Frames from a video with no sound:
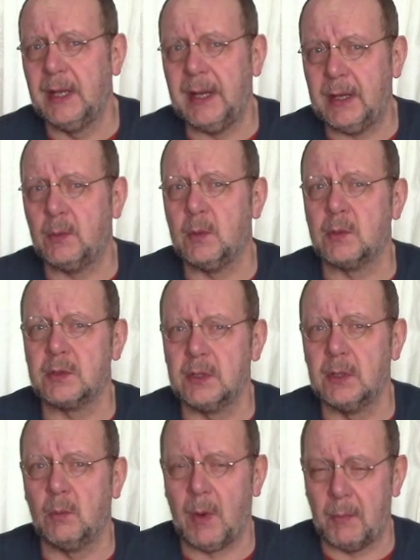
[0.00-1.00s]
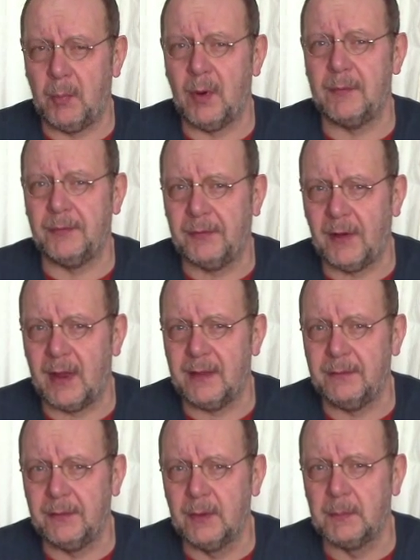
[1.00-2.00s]
equals
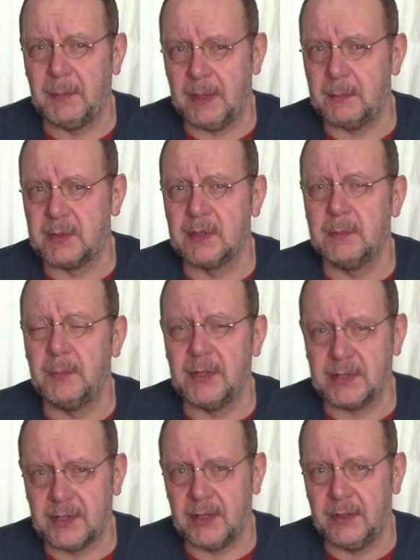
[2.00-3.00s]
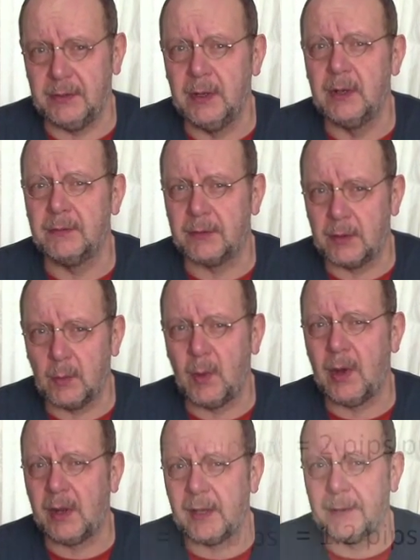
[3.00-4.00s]
1.5 pips per turn for a
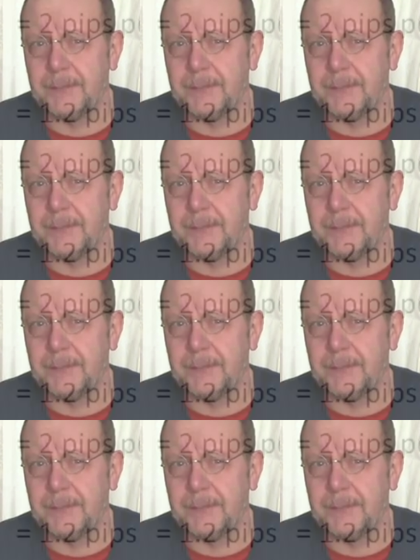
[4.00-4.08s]
worker.